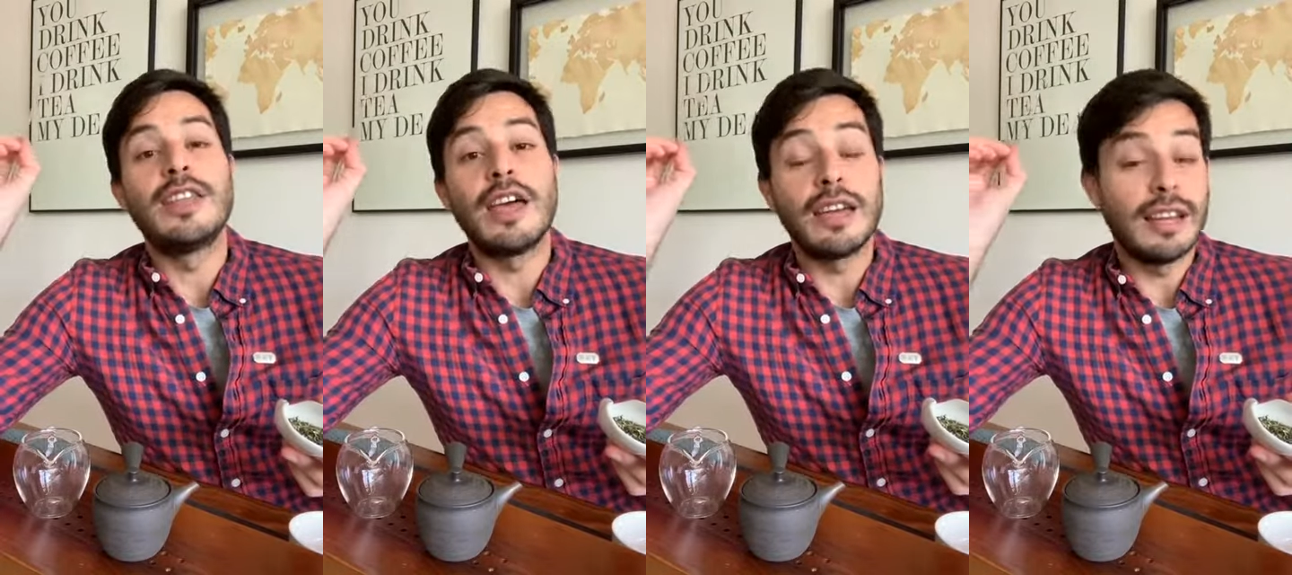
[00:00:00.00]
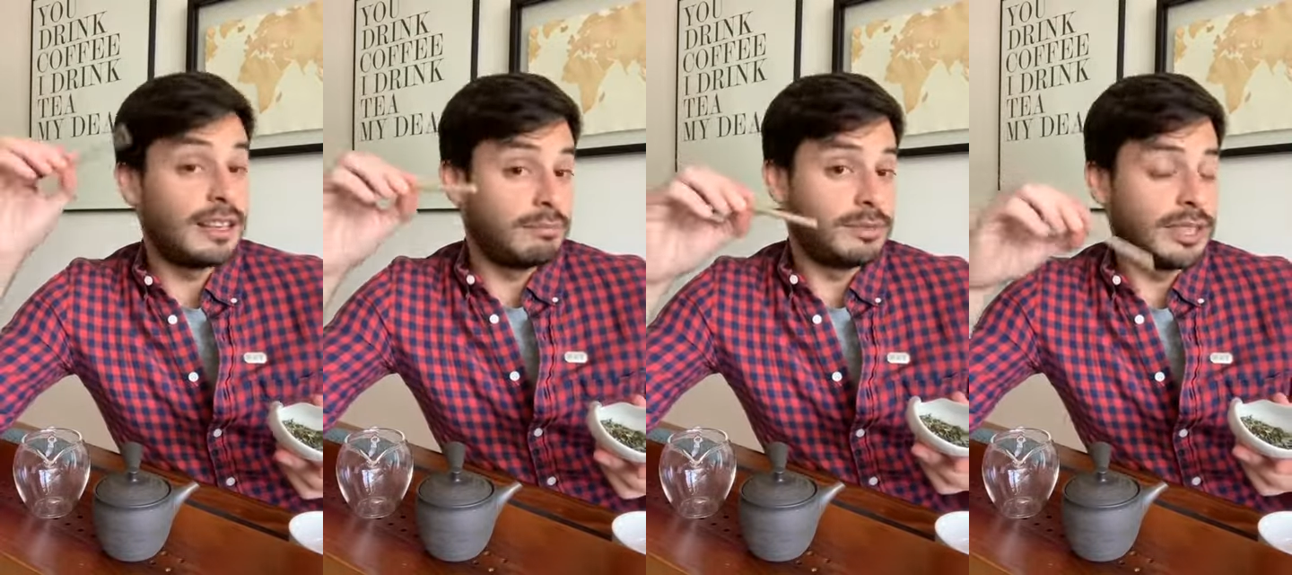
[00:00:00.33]

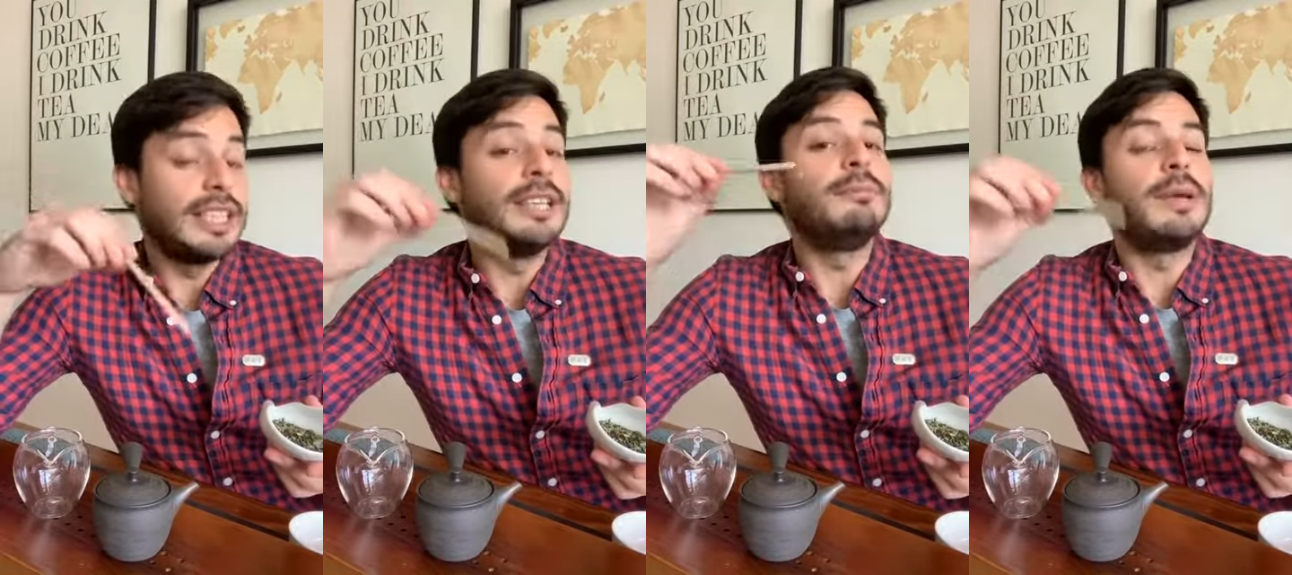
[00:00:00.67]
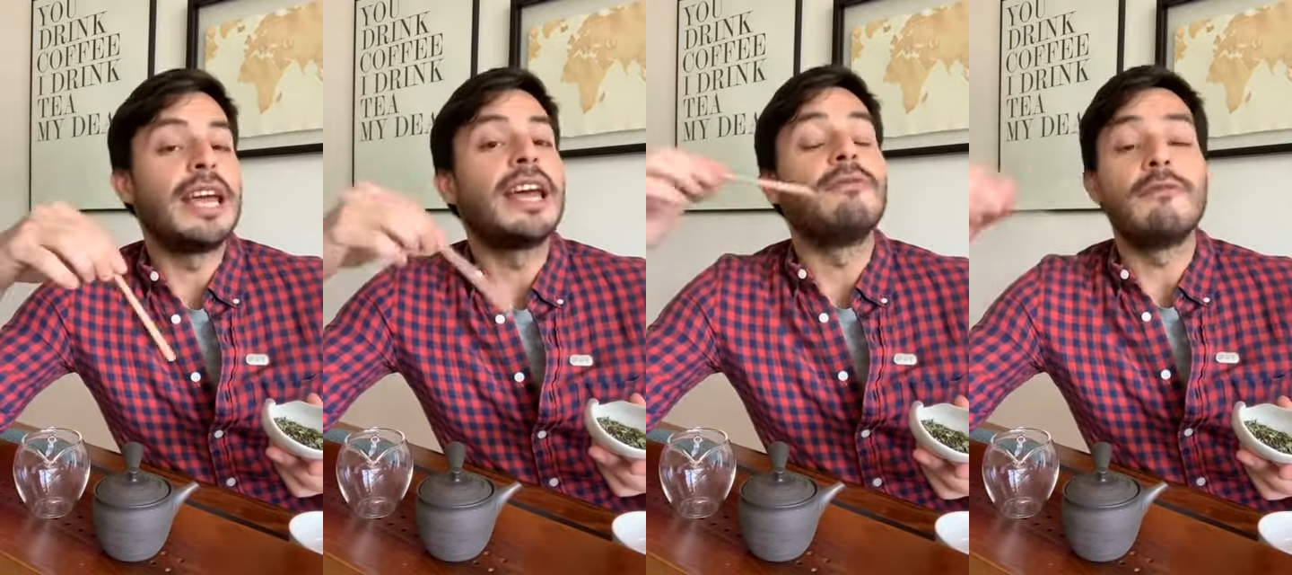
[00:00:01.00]
the tea
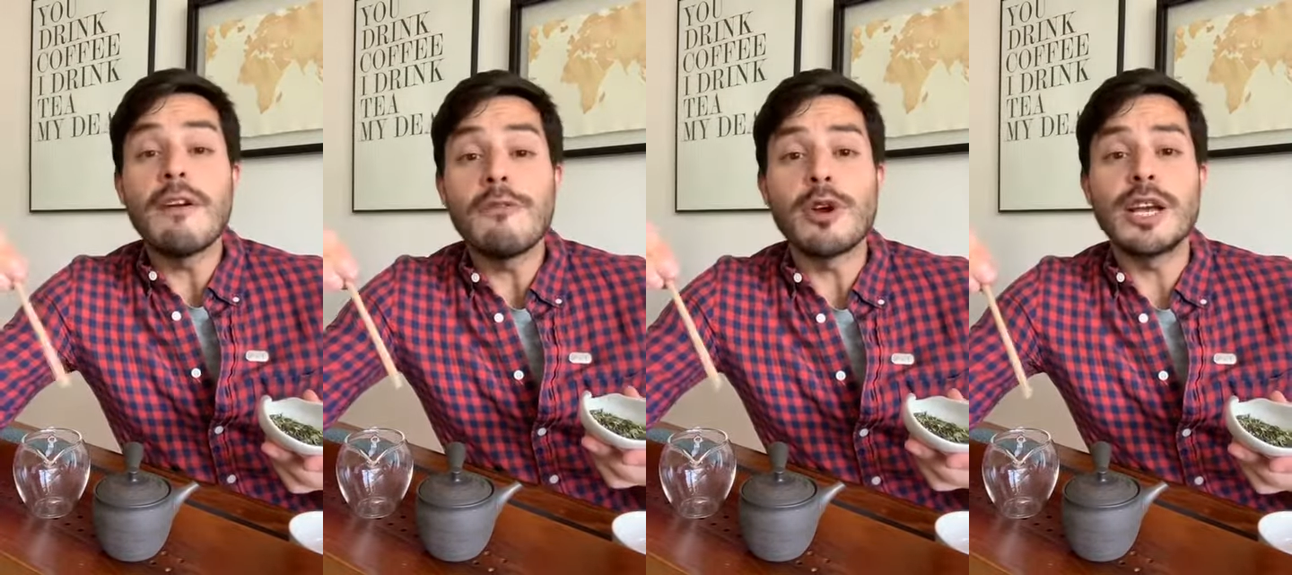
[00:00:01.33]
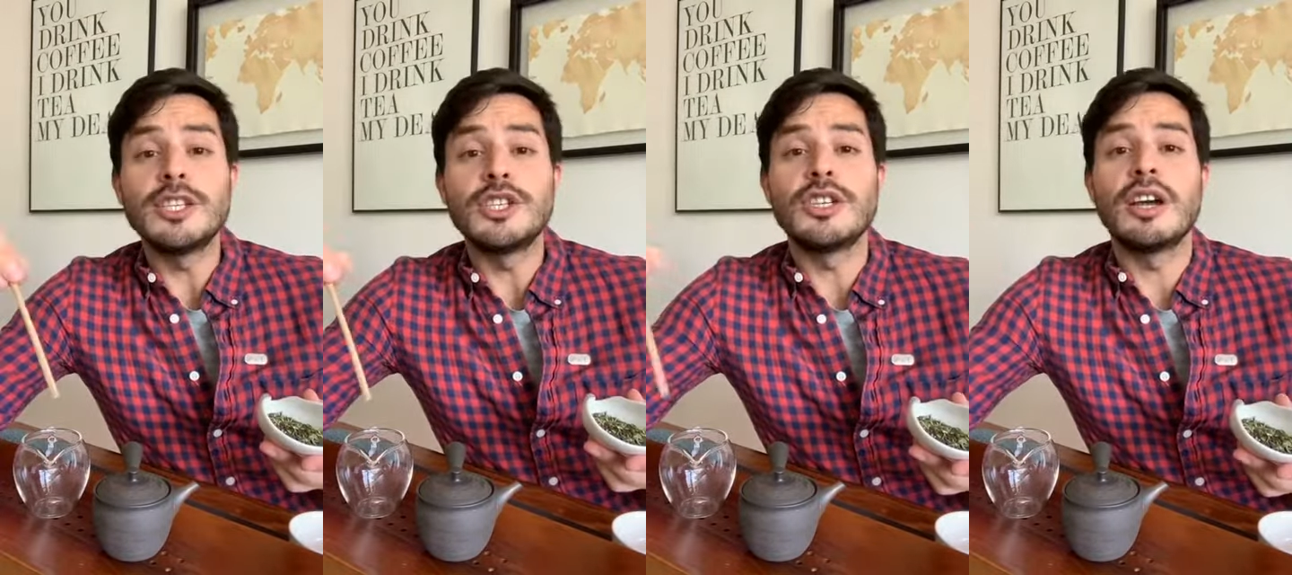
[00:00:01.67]
being a
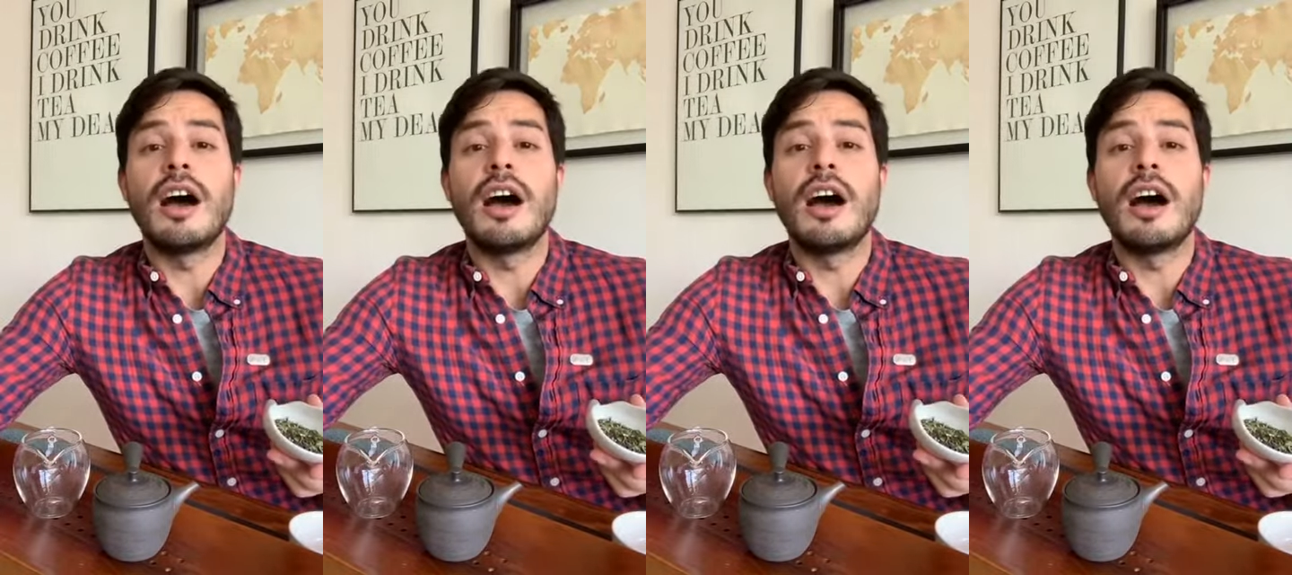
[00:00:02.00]
beverage